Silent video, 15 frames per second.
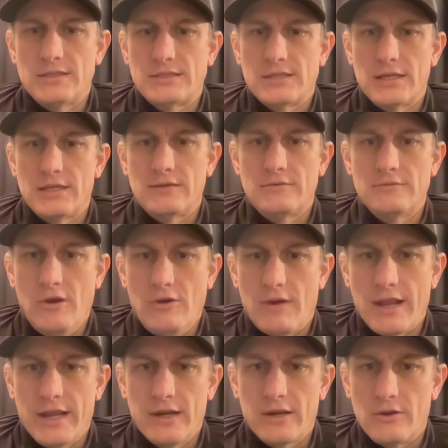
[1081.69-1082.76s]
It's like,
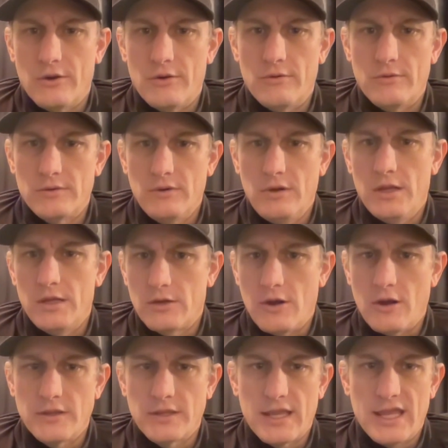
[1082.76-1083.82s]
no, I got to go and
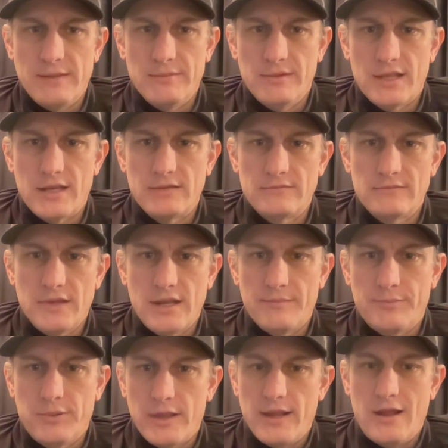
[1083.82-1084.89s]
call the game and let
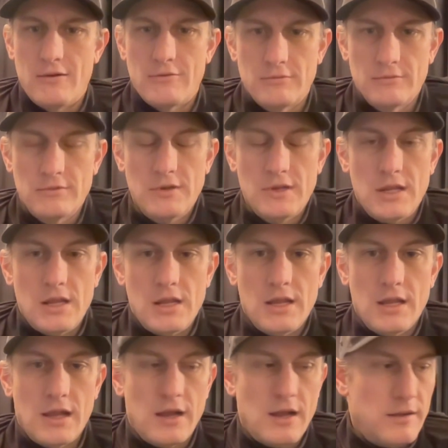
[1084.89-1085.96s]
it play out.
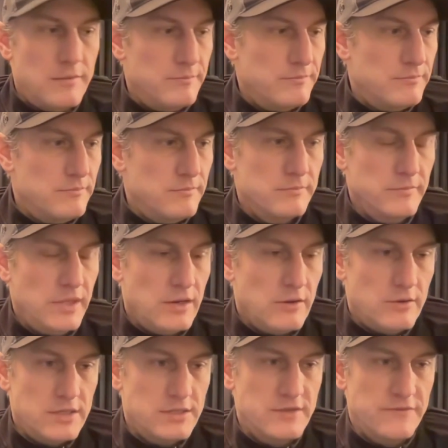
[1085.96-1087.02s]

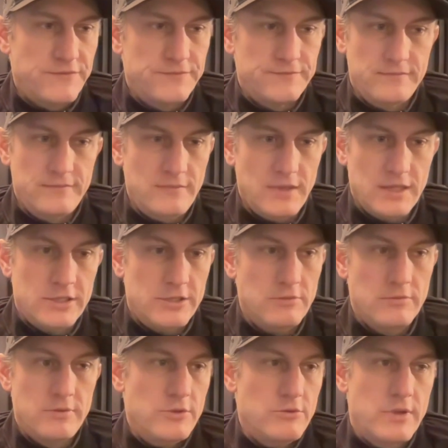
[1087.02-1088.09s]
Because if like
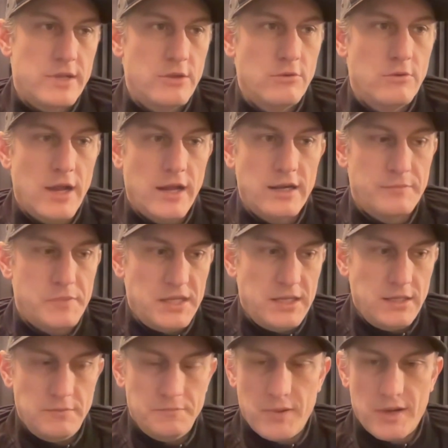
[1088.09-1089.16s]
you got to
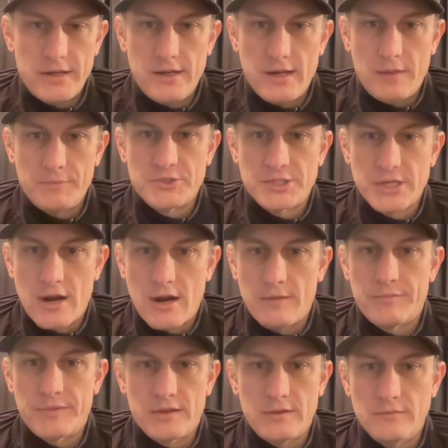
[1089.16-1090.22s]
be buttoned up,
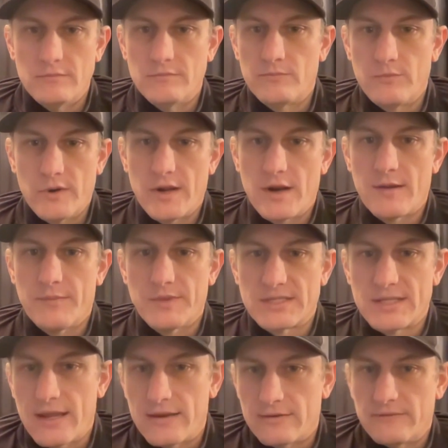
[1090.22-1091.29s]
sharp, and
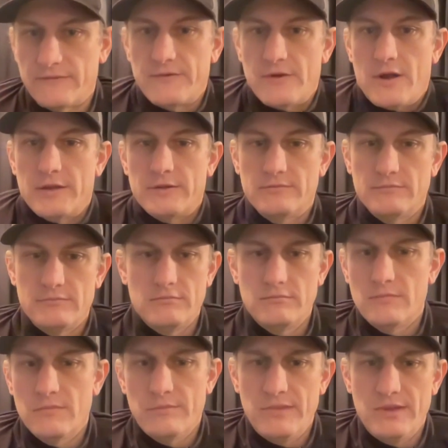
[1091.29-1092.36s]
100%. If not,
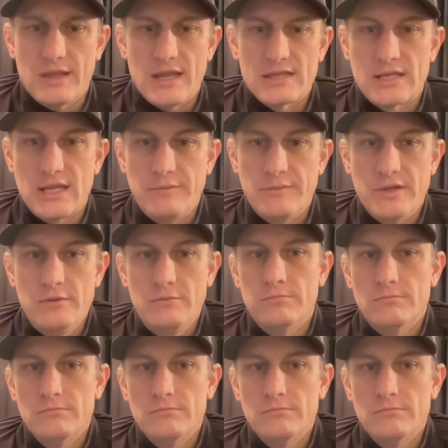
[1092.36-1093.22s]
it'll be the last game you do.